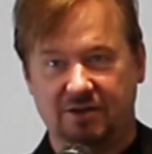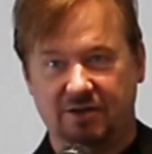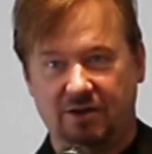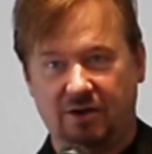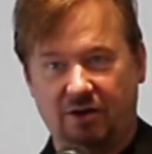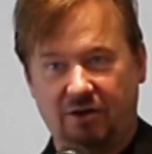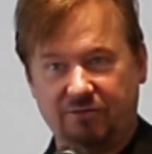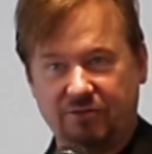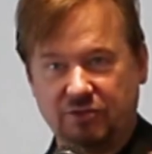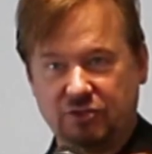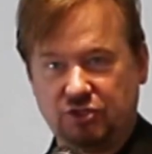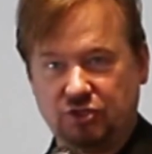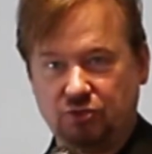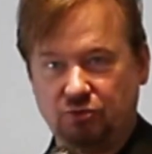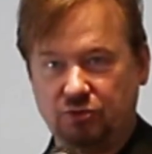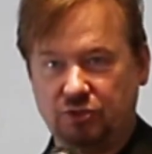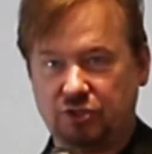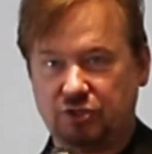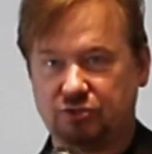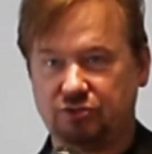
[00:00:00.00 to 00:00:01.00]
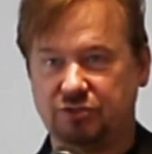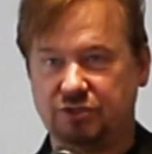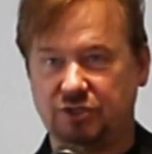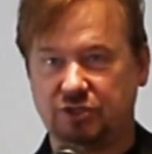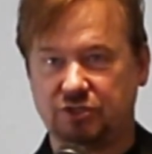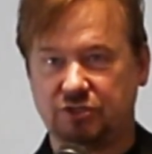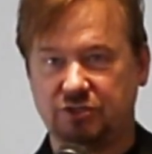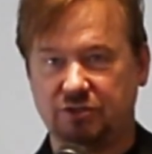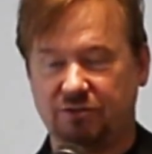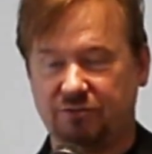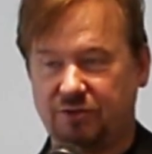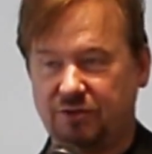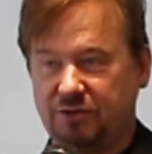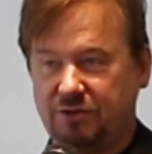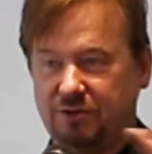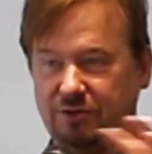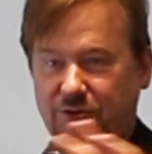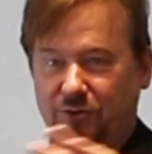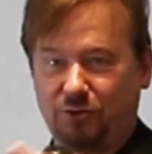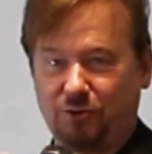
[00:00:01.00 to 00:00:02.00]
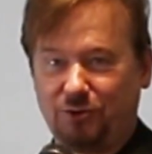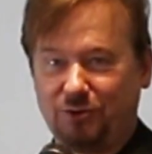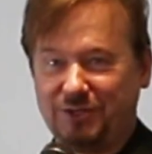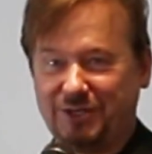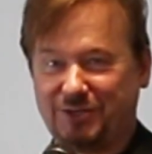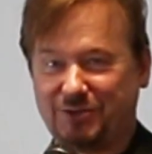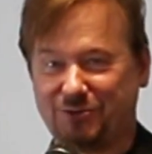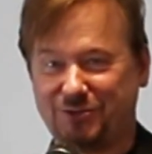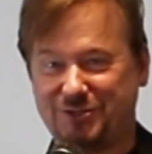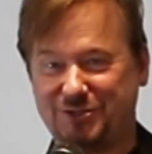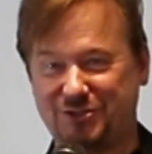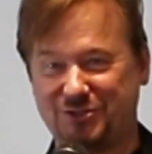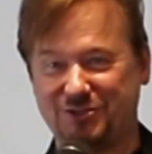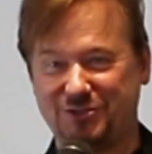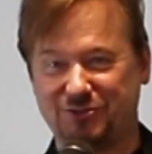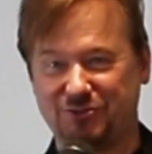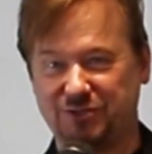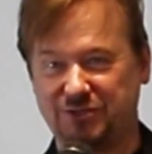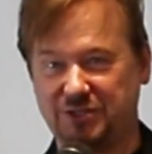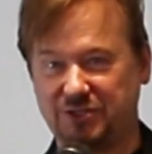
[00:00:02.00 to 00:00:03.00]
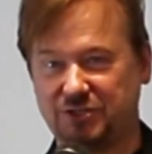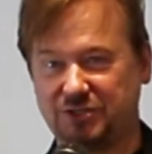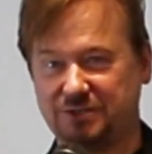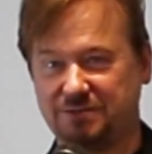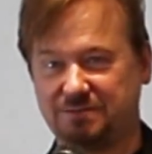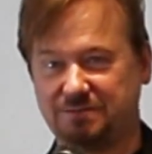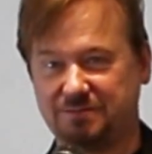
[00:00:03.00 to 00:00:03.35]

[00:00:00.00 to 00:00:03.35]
of the Jewish tradition, of the early Christian tradition.